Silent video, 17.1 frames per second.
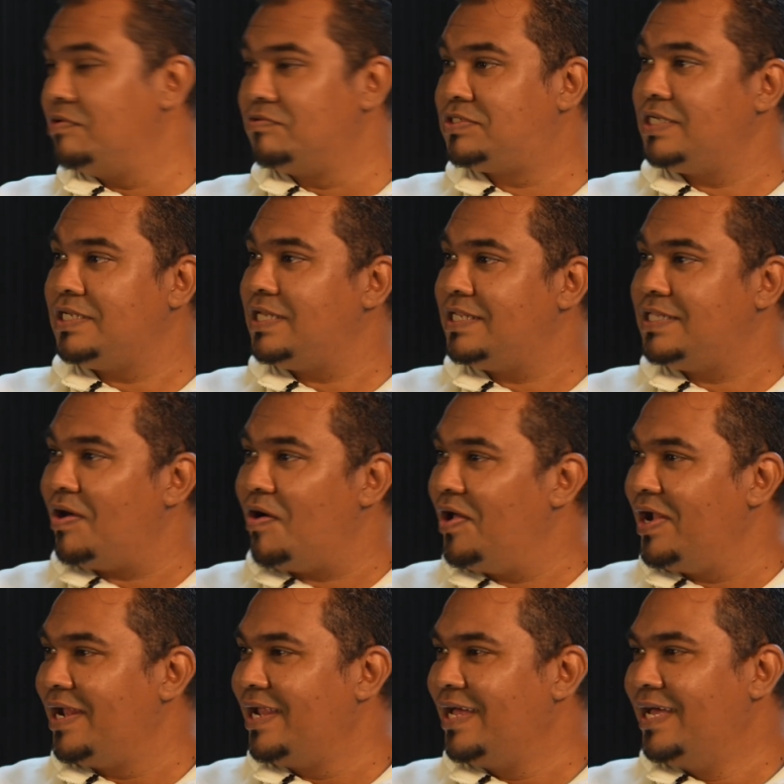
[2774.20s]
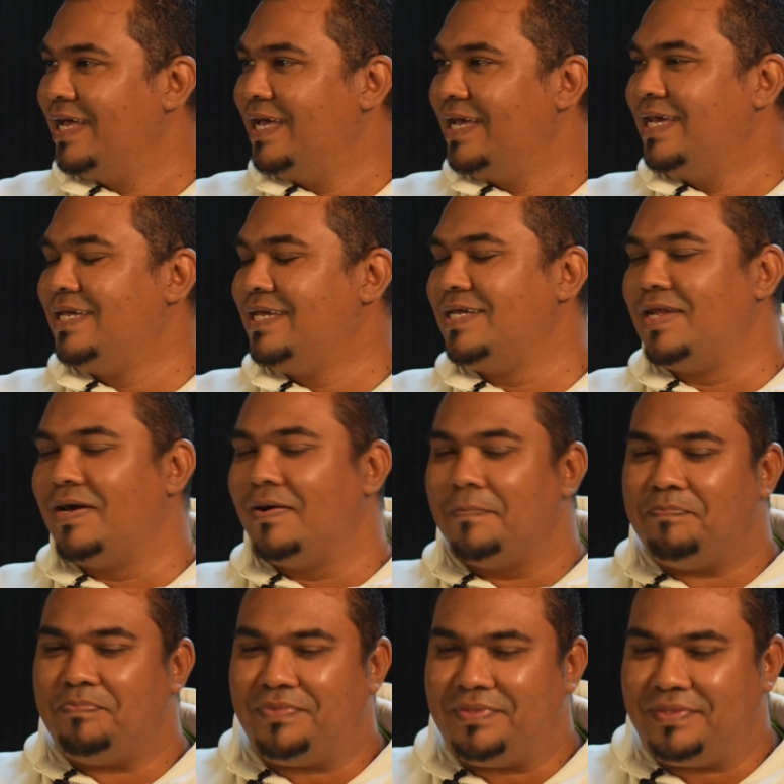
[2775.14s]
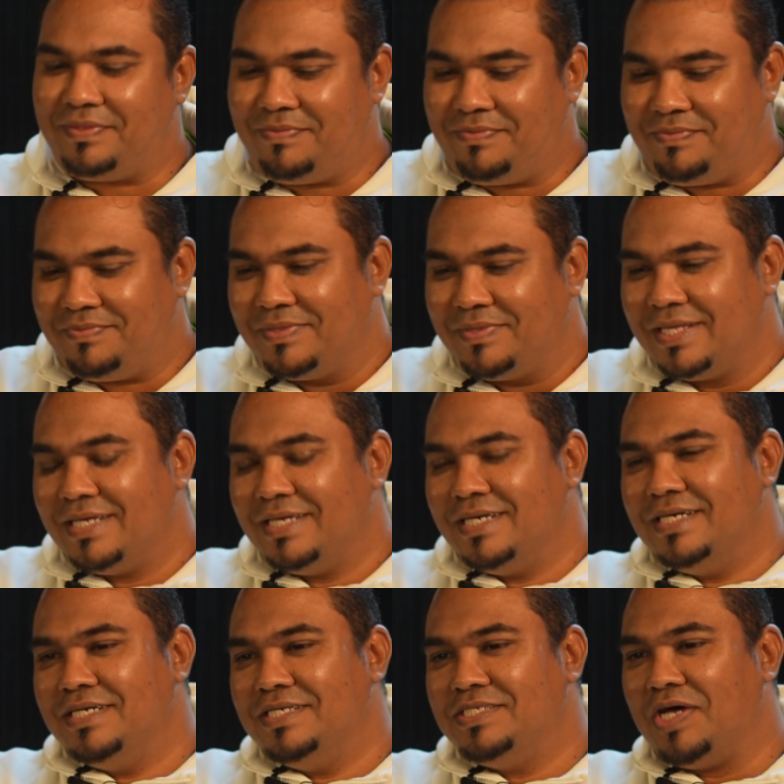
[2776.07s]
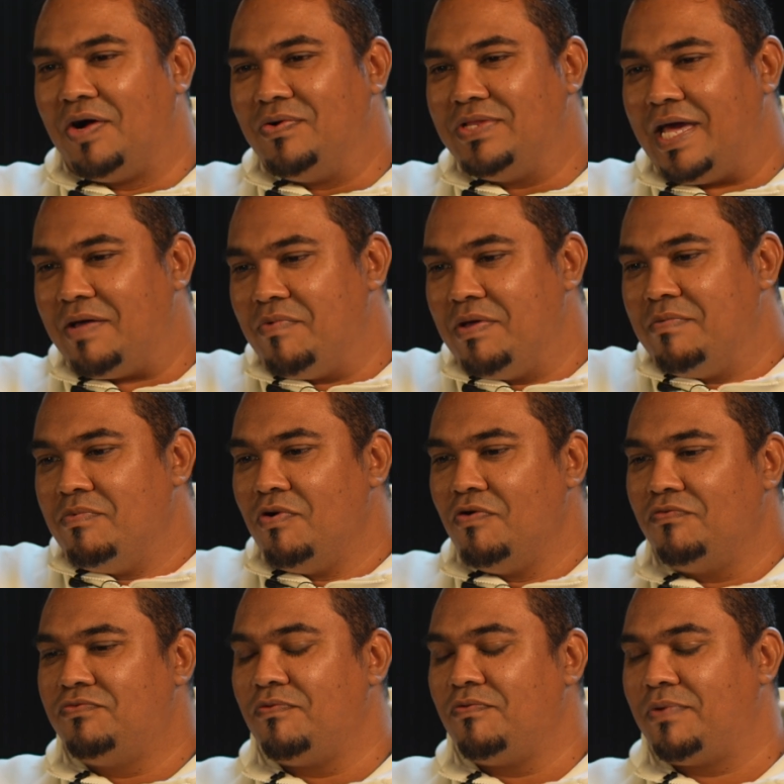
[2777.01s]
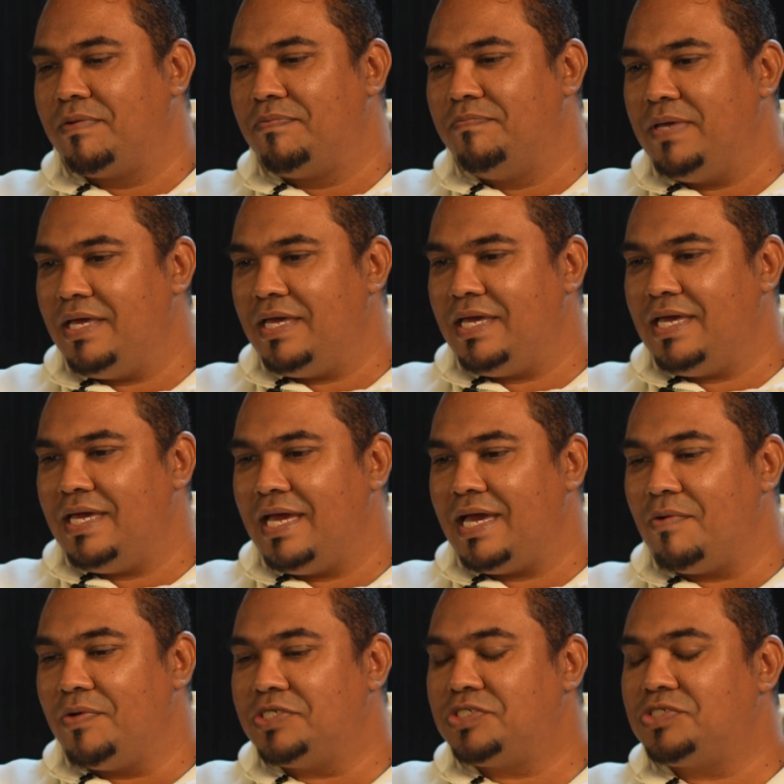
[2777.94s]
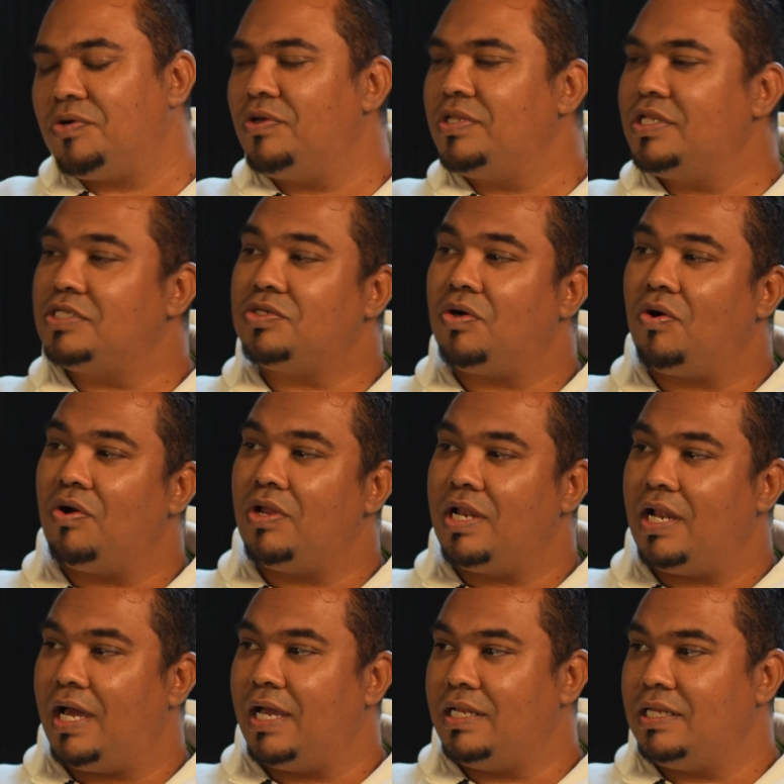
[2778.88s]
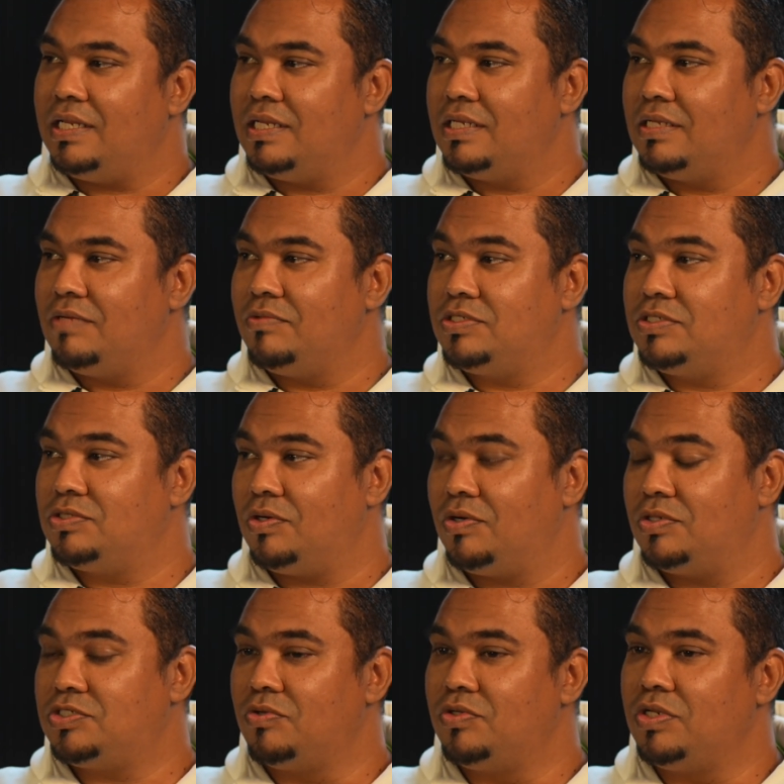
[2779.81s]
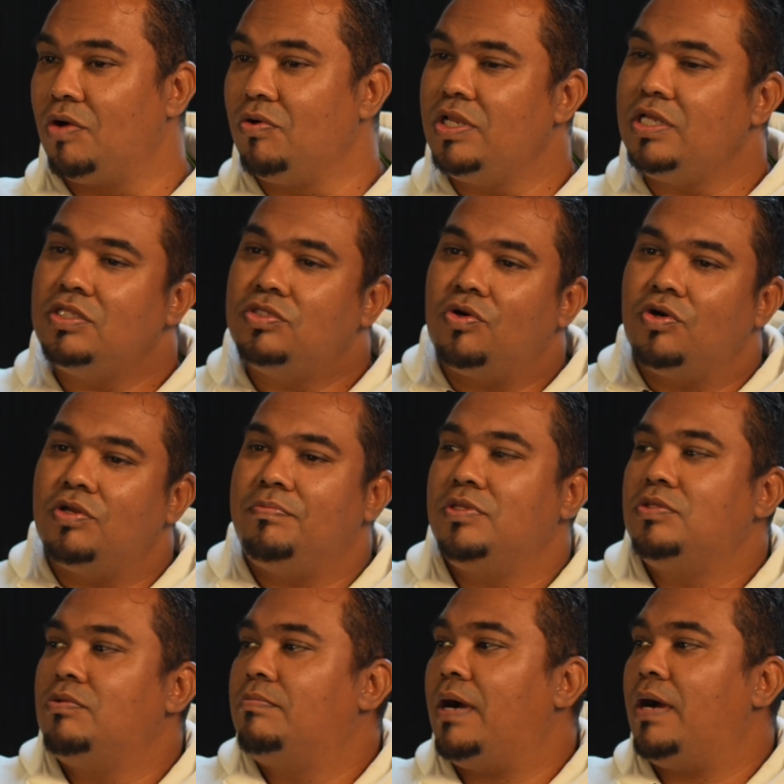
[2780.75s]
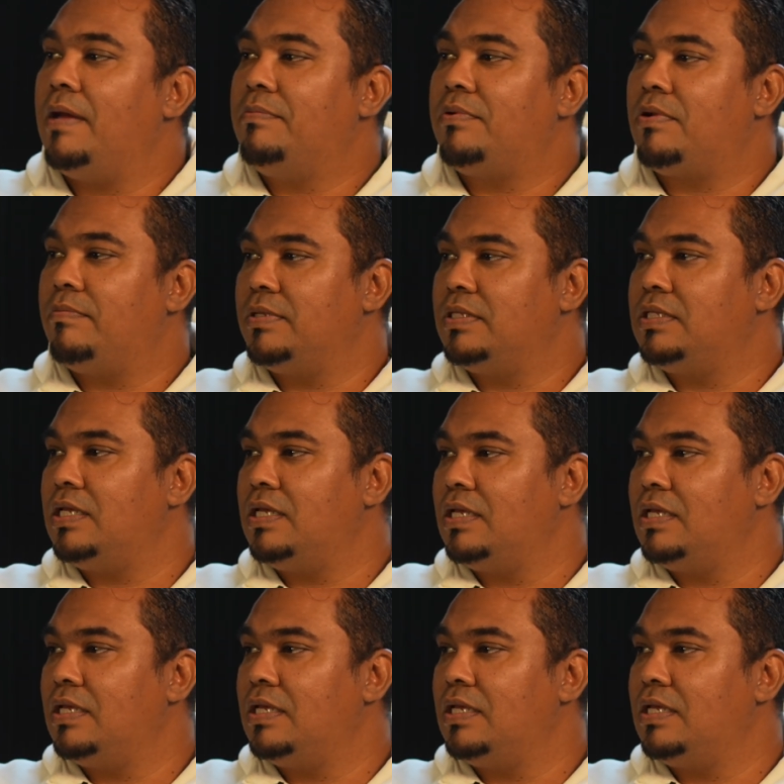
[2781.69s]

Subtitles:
you've seen it all, you know. So then we moved to PE, we saw this online. So Nolin taught me to buy property.